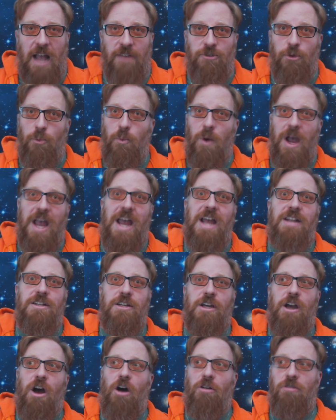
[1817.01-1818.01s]
as a way
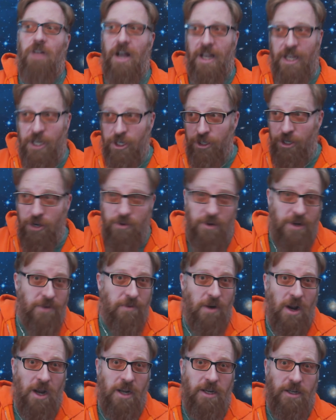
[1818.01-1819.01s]
to go like, you're doing
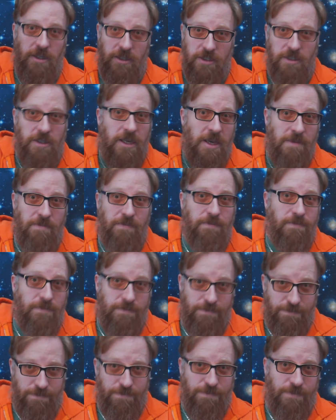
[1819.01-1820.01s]
it right.
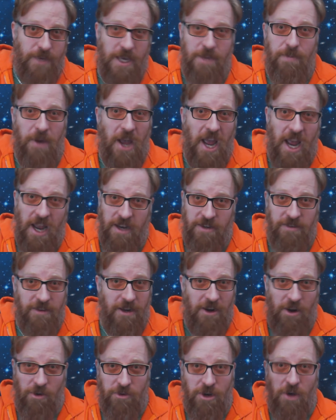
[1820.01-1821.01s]
Keep ahead,
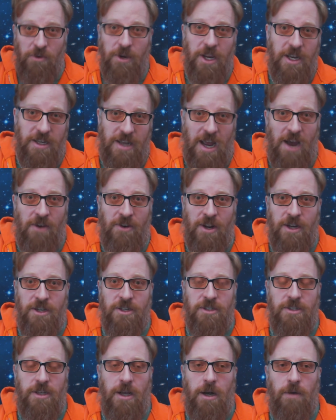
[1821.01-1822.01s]
don't get down on
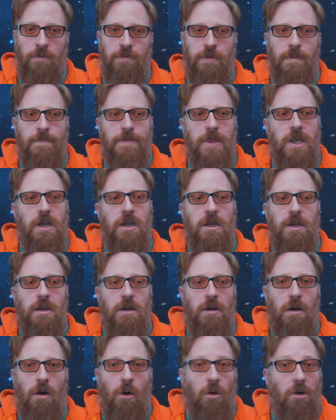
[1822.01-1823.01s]
yourself.
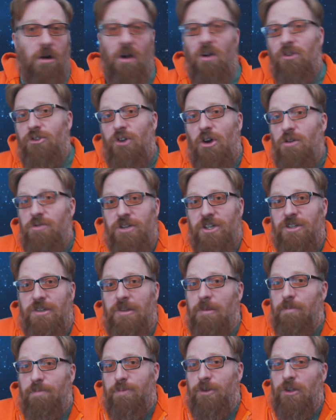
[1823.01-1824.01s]
Or also
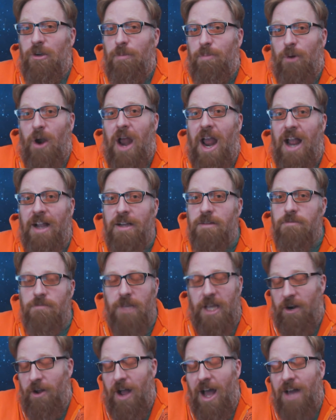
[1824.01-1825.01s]
just to brag,
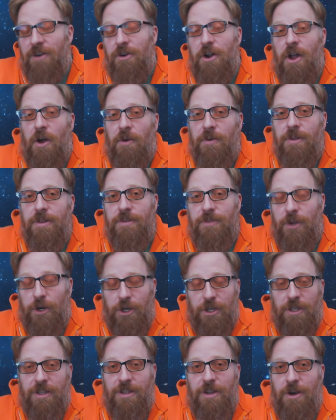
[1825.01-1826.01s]
I don't know.
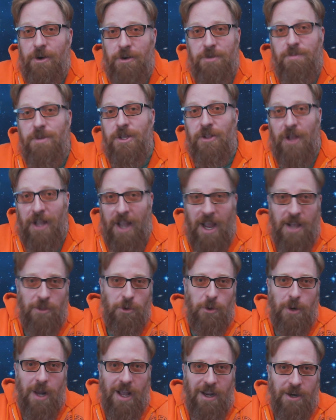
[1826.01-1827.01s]
To be like,
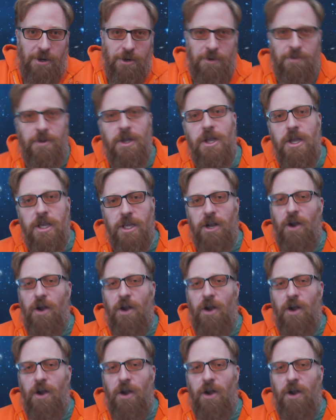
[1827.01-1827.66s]
hey, look what I can do.